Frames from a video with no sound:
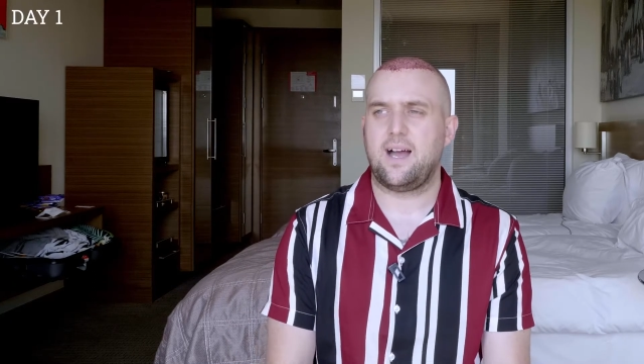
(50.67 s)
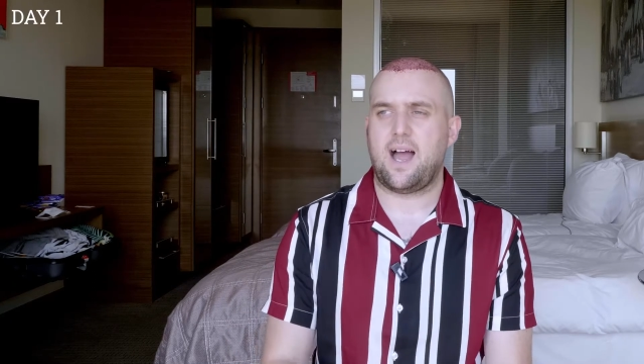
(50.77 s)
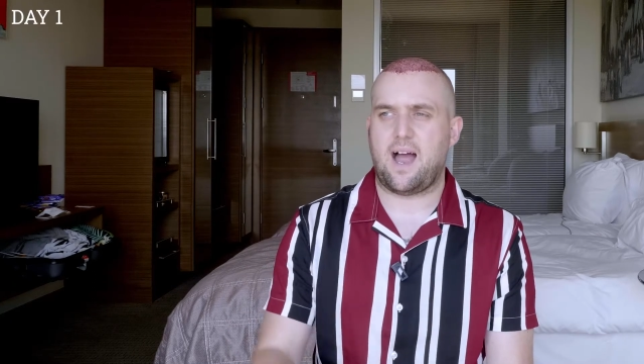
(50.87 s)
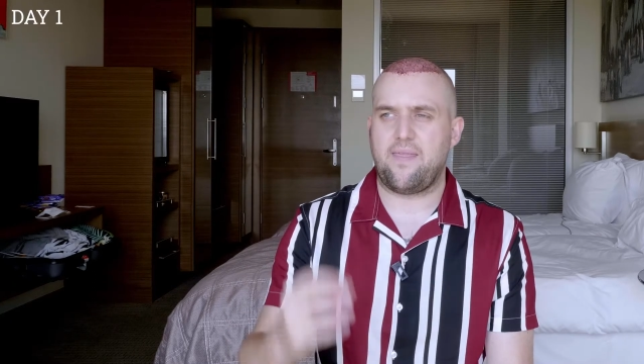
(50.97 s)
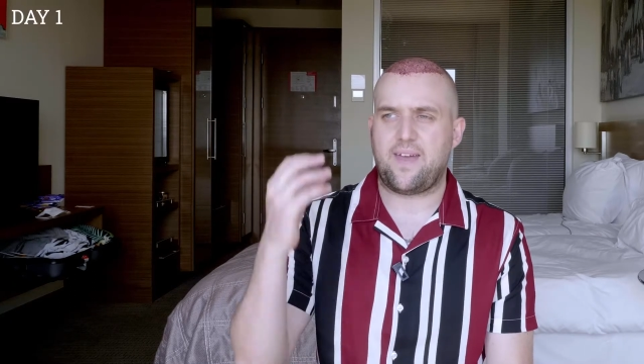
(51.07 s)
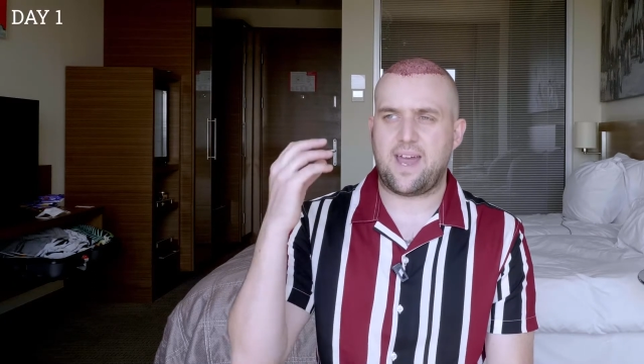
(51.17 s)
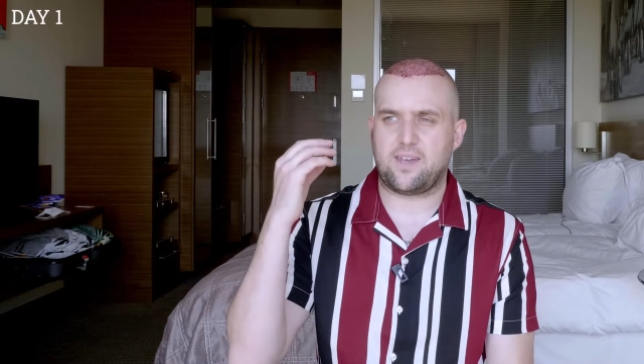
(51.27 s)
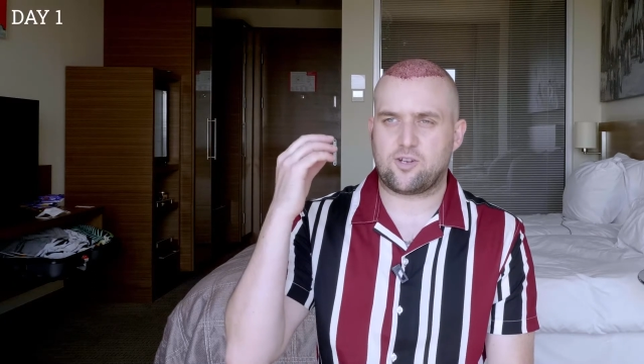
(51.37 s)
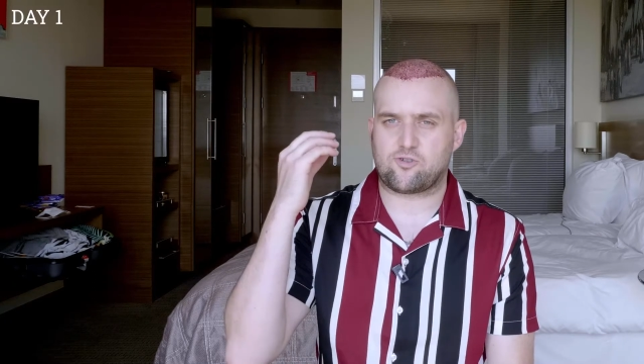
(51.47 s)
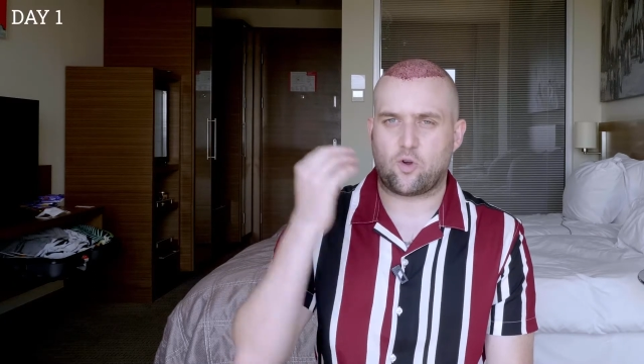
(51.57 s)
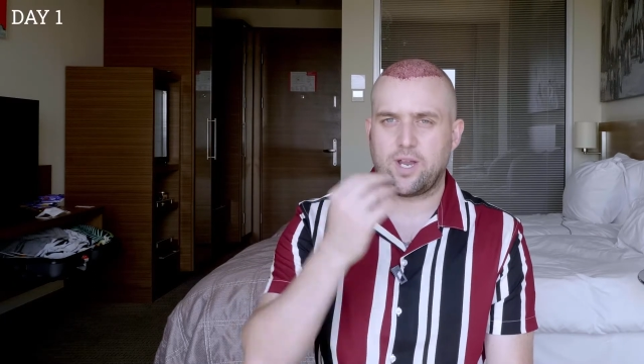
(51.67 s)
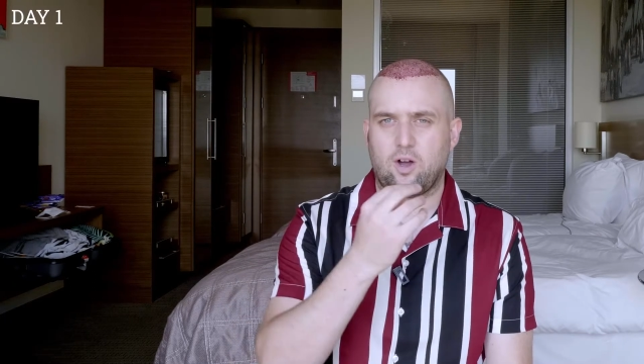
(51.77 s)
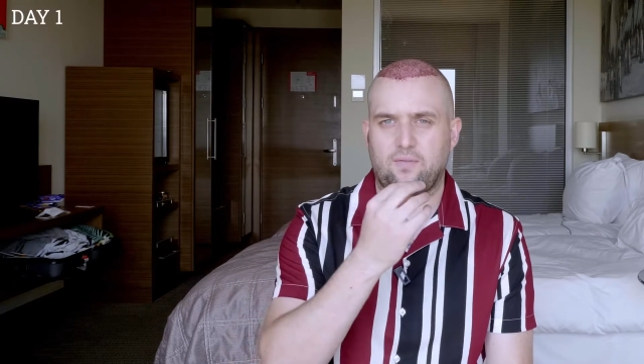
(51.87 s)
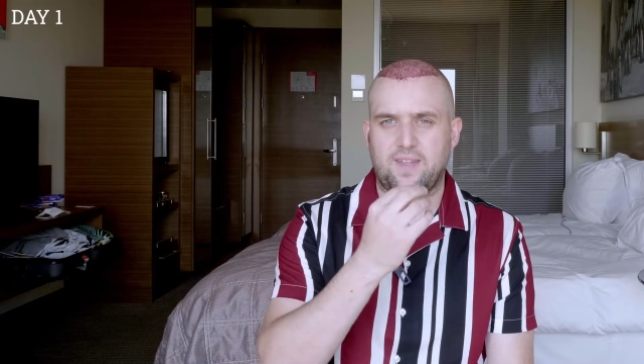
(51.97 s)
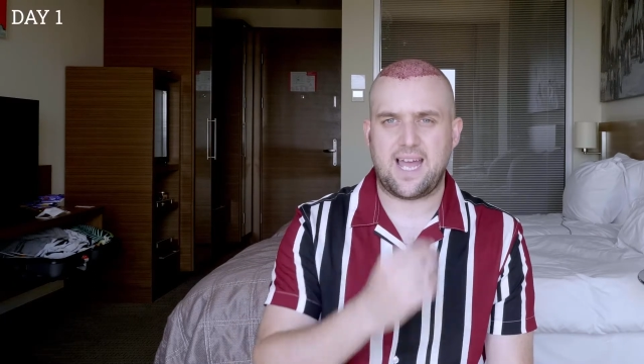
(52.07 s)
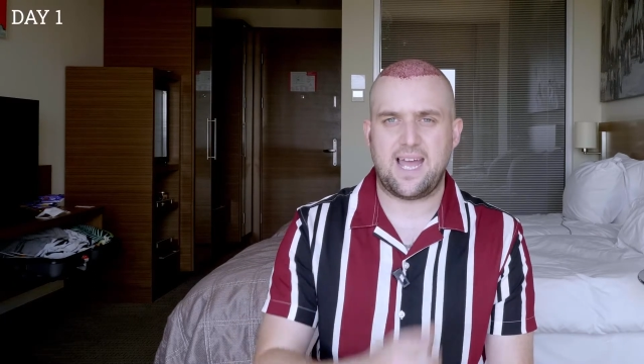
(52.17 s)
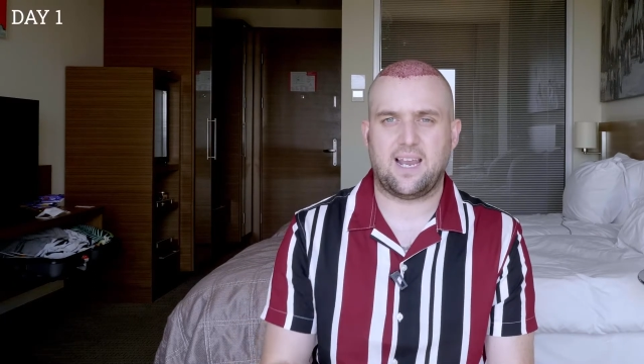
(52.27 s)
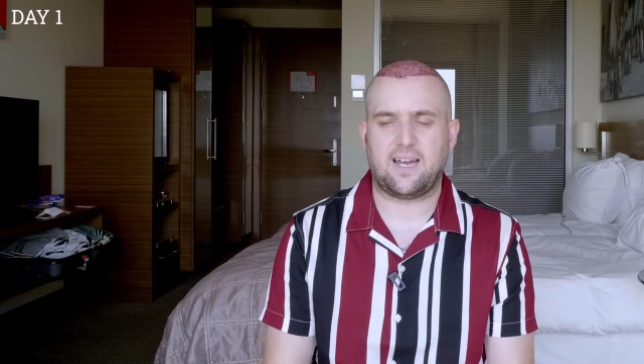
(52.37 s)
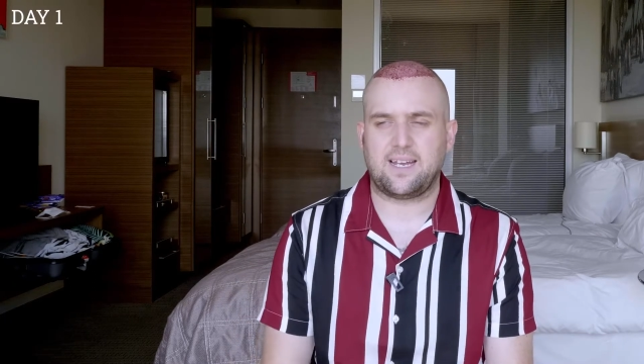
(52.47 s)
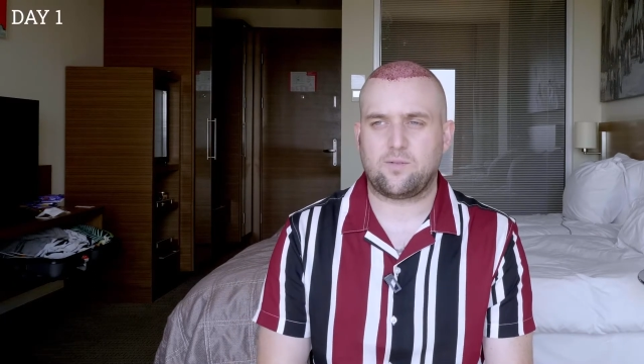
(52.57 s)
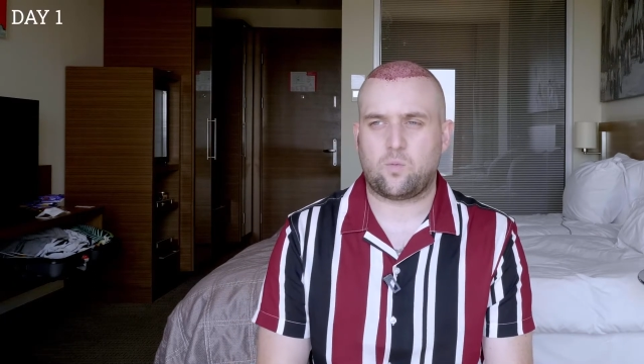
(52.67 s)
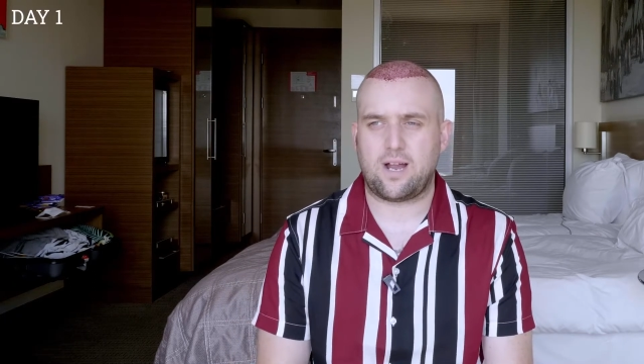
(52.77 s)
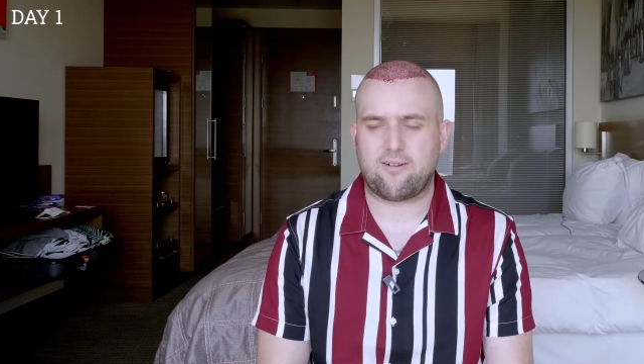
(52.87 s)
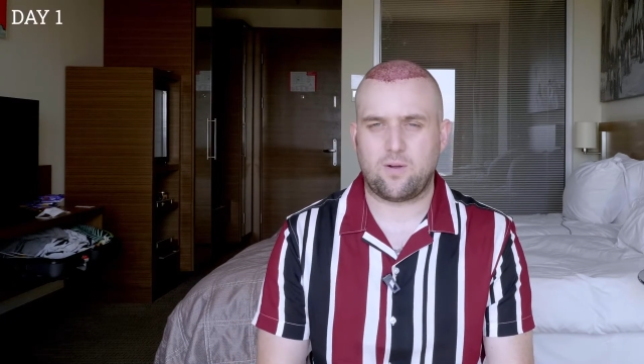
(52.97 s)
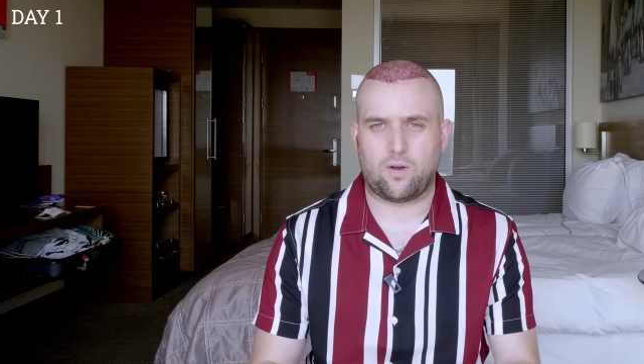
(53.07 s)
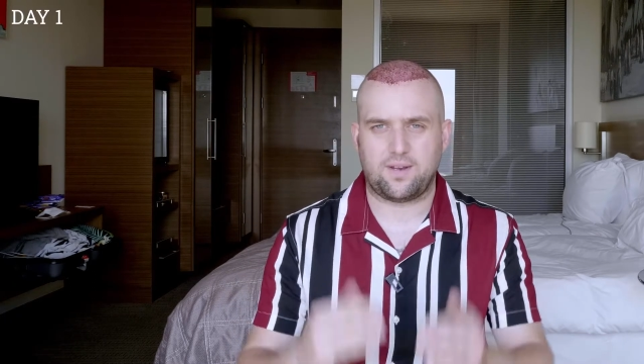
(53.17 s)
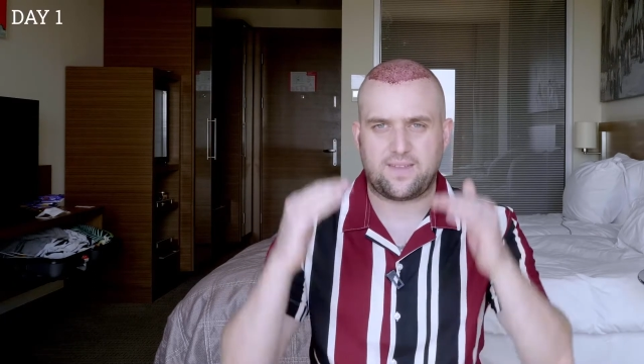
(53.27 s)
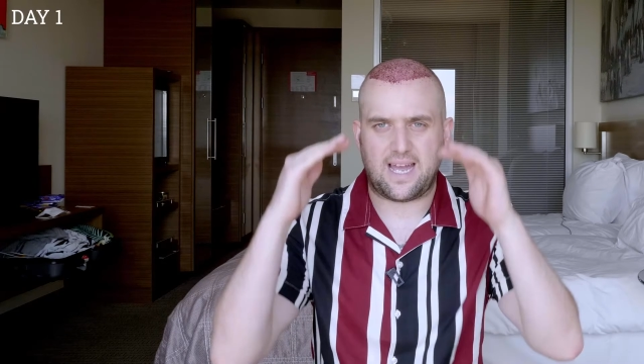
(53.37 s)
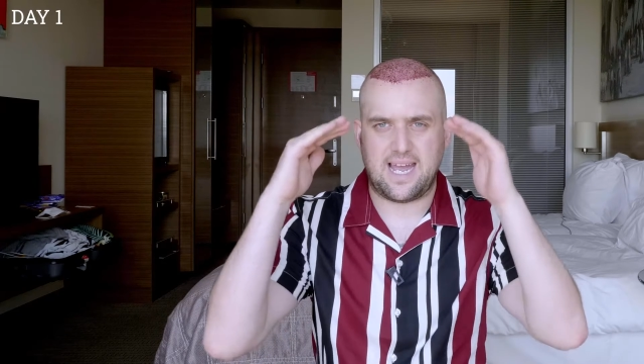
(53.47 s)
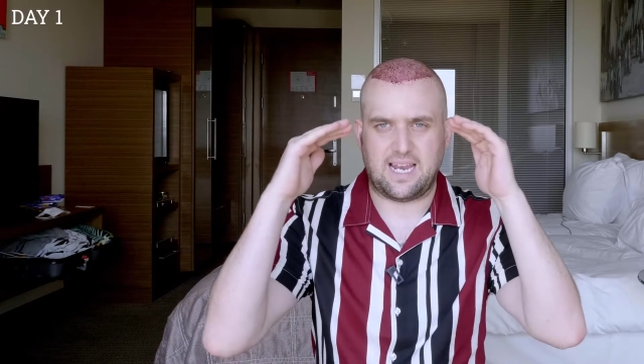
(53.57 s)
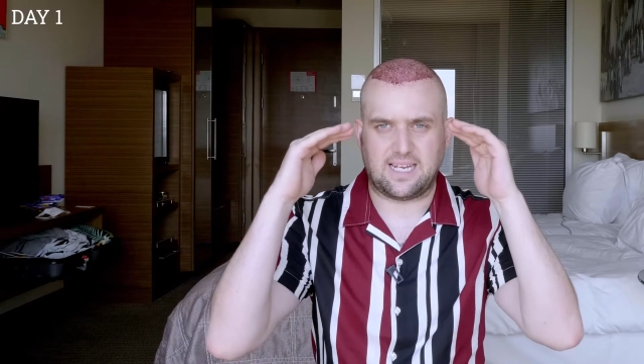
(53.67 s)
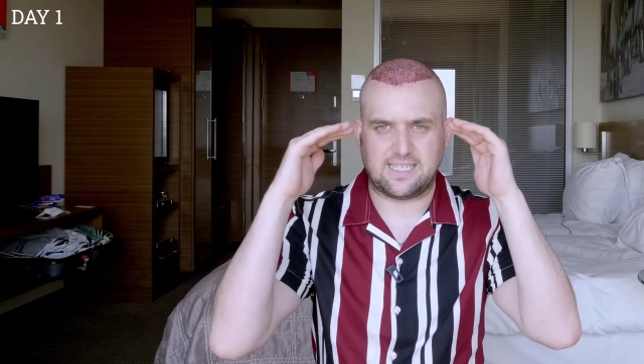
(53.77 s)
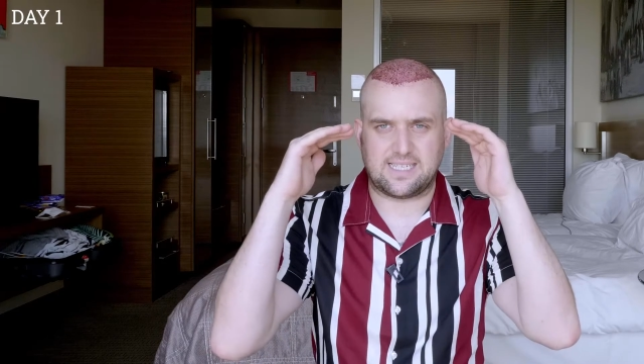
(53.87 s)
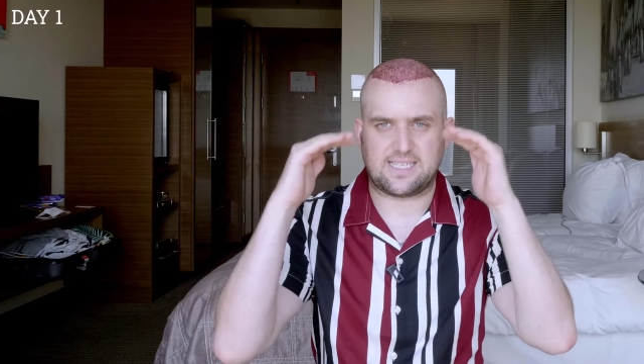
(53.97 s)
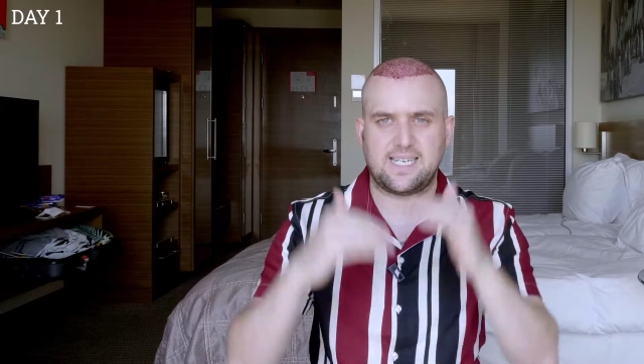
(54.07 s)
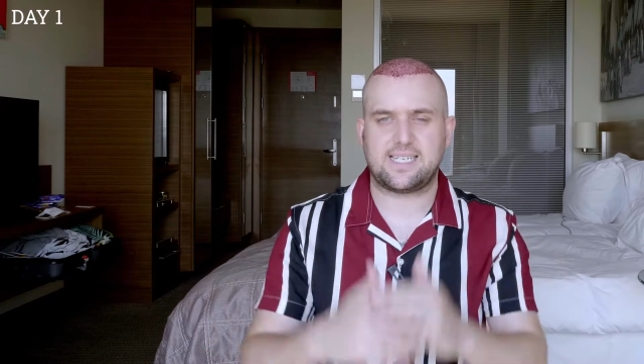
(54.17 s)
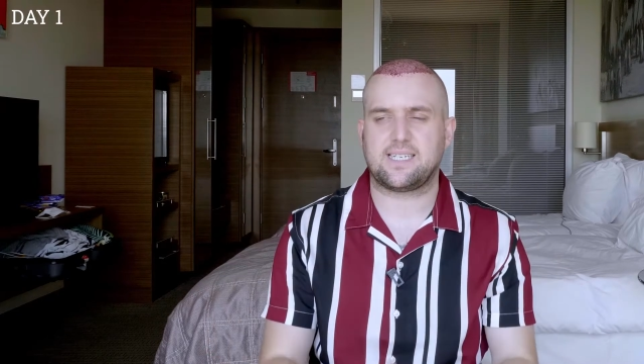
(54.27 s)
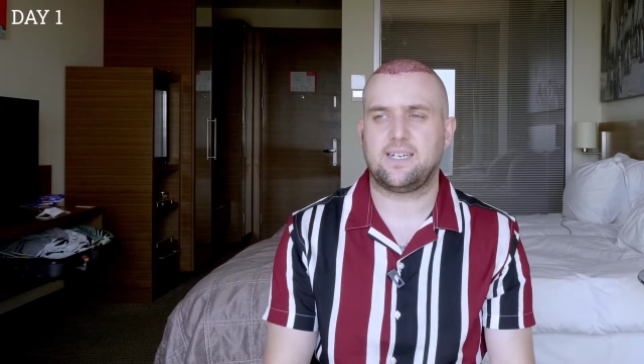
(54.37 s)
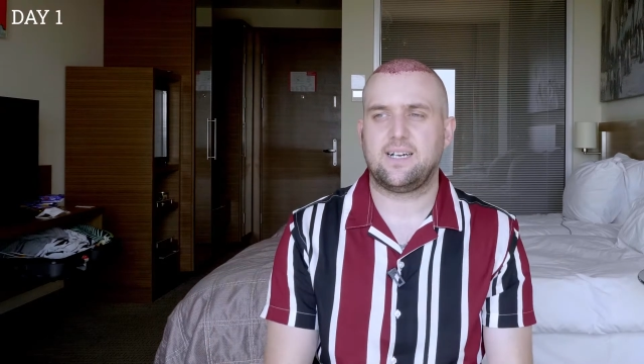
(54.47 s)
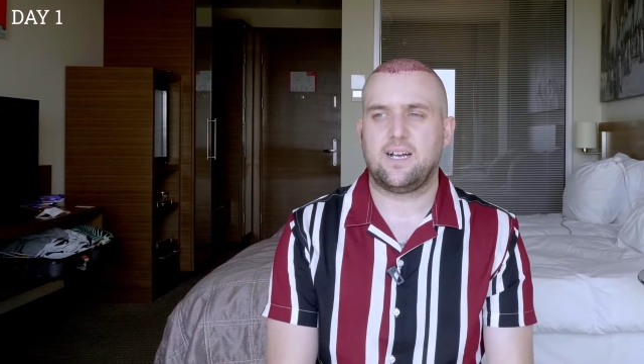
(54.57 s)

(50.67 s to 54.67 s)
and then drawing on the hairline where I wanted the hairline to sit.